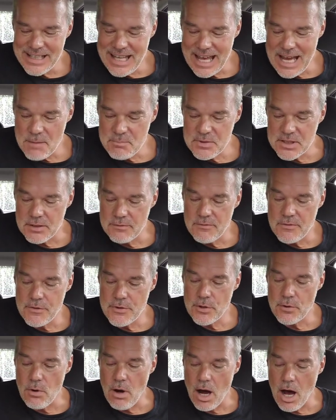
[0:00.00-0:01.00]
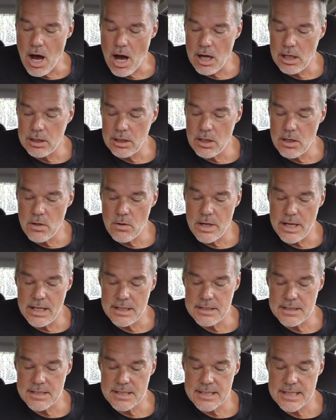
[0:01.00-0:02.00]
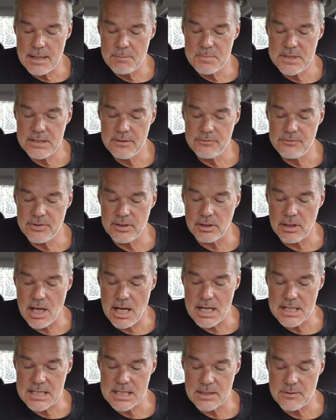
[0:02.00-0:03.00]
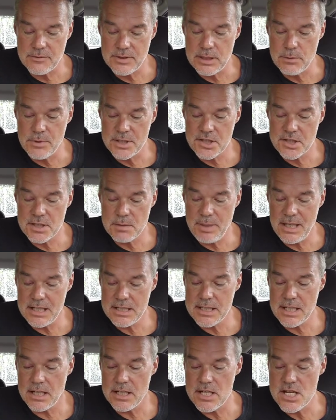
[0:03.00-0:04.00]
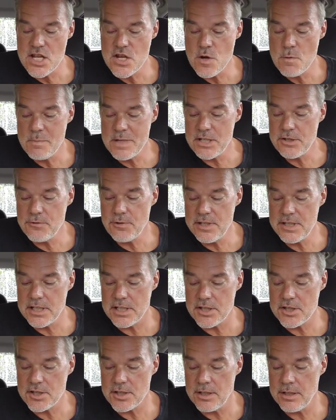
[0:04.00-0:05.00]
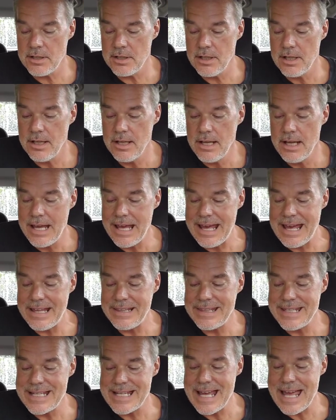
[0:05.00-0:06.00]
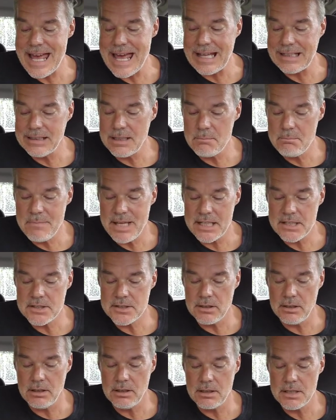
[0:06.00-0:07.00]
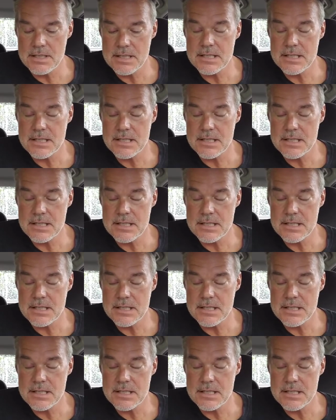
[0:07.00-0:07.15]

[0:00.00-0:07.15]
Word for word: captive through hollow and deceptive philosophy, which depends on human tradition and the elemental